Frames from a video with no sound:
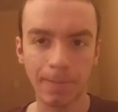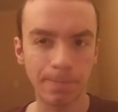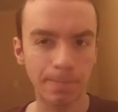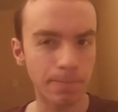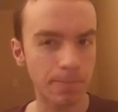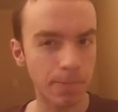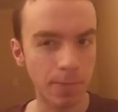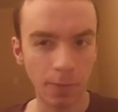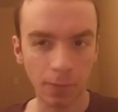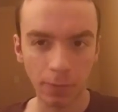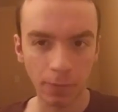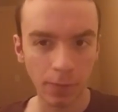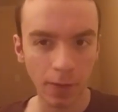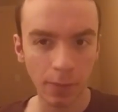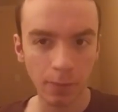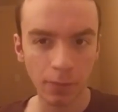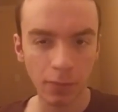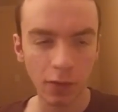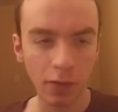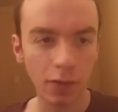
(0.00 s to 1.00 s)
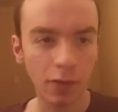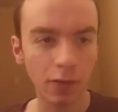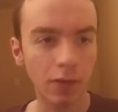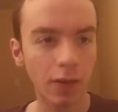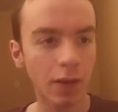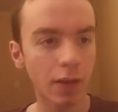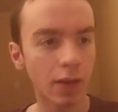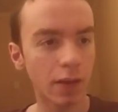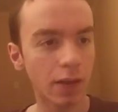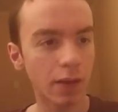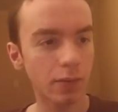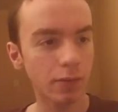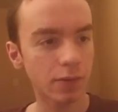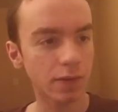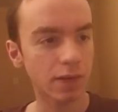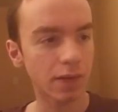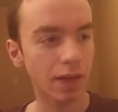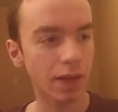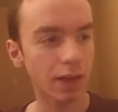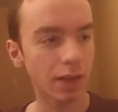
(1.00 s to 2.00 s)
November? It
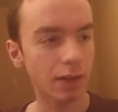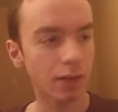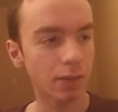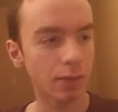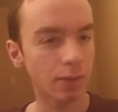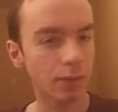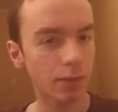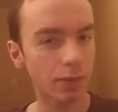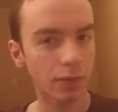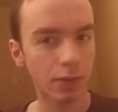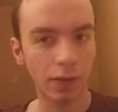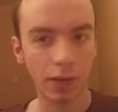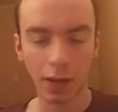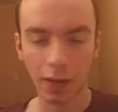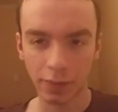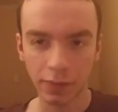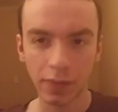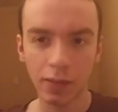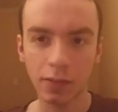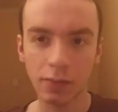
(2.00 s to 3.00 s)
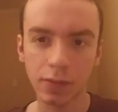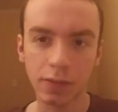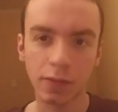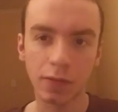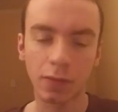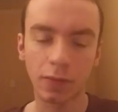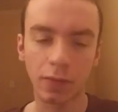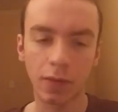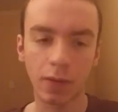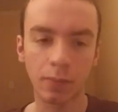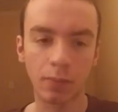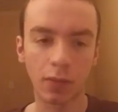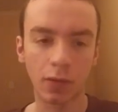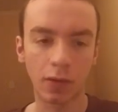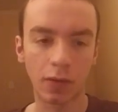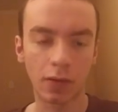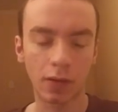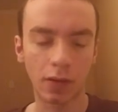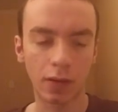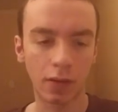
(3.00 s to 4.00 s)
was like, I think it was
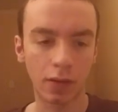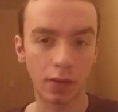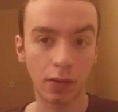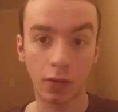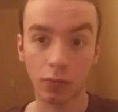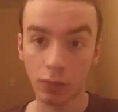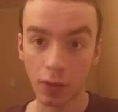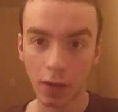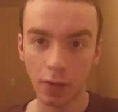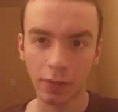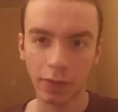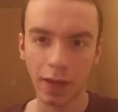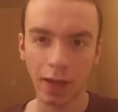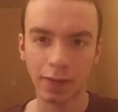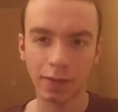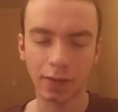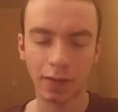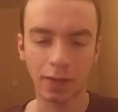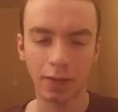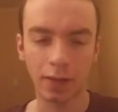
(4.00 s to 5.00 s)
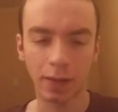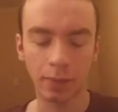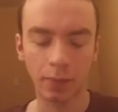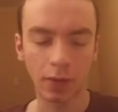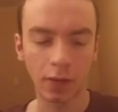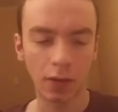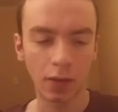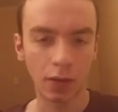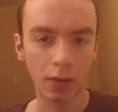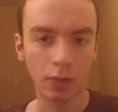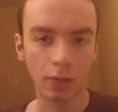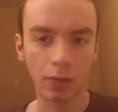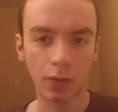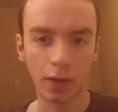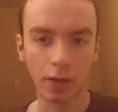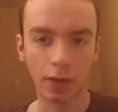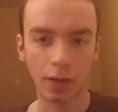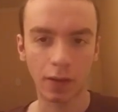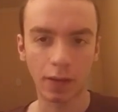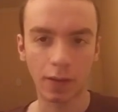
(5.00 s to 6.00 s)
November around that time
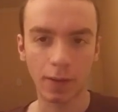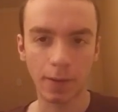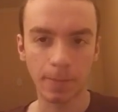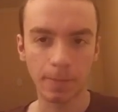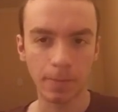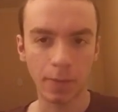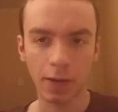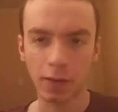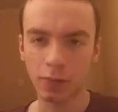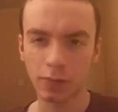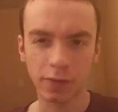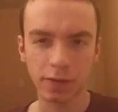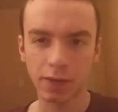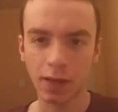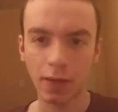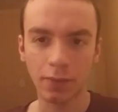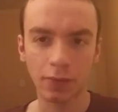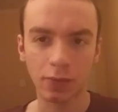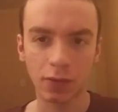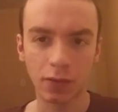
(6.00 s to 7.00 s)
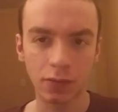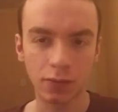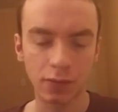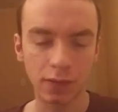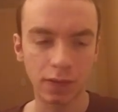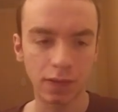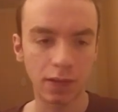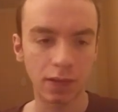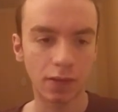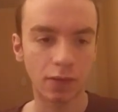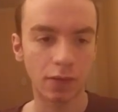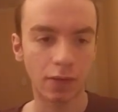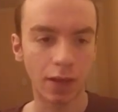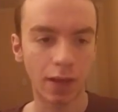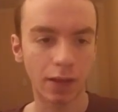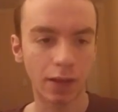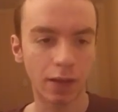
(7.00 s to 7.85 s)
where I almost never used the internet.